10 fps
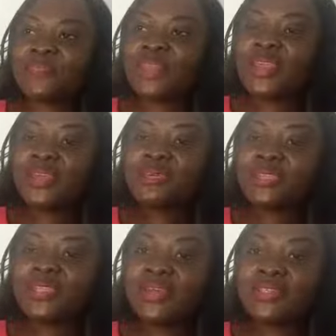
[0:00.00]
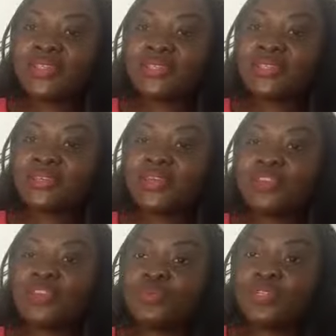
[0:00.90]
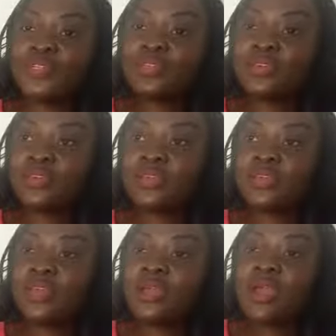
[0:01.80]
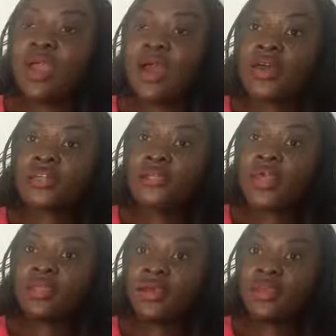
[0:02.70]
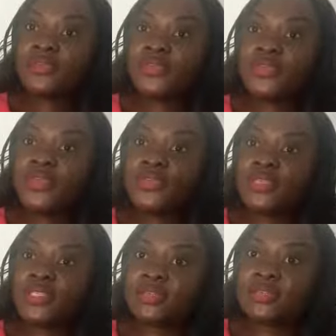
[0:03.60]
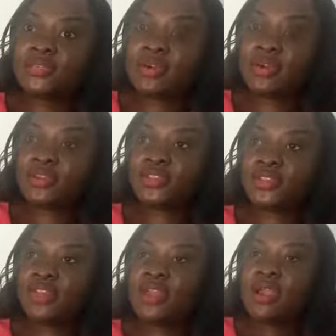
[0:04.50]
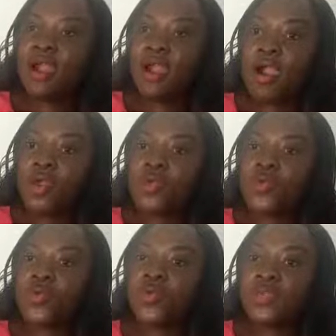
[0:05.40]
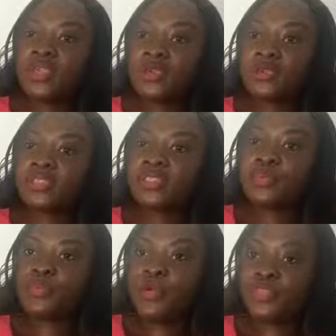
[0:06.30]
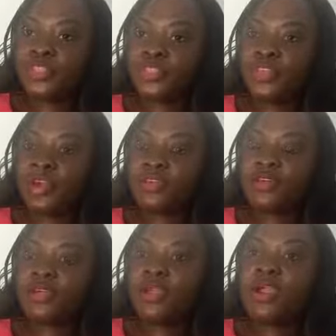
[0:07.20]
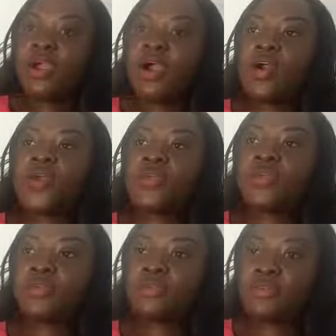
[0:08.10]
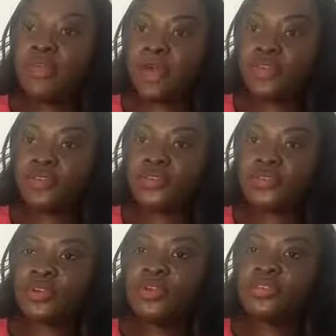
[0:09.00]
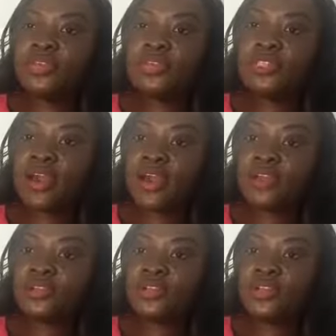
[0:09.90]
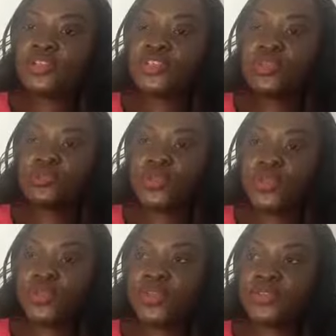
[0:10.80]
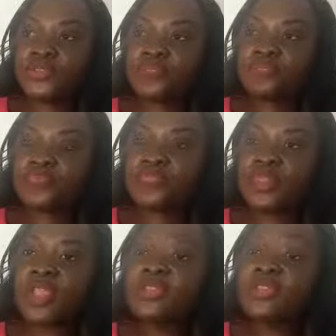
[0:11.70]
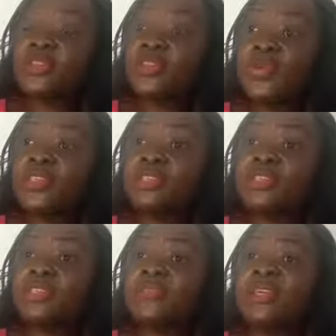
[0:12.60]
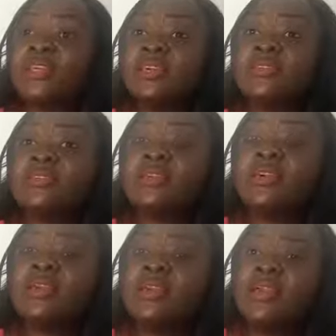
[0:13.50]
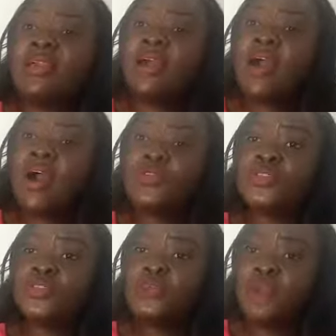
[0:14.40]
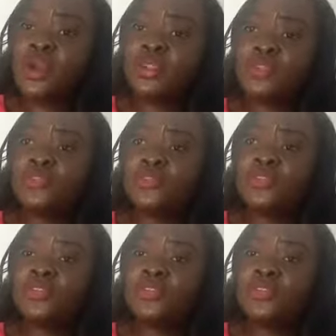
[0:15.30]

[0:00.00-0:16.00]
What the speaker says: Musawo Justine Nakimuli Kigozi, and we are live today to discuss how we can support each other, how we can manage this isolation period. So the question this evening is, how do you manage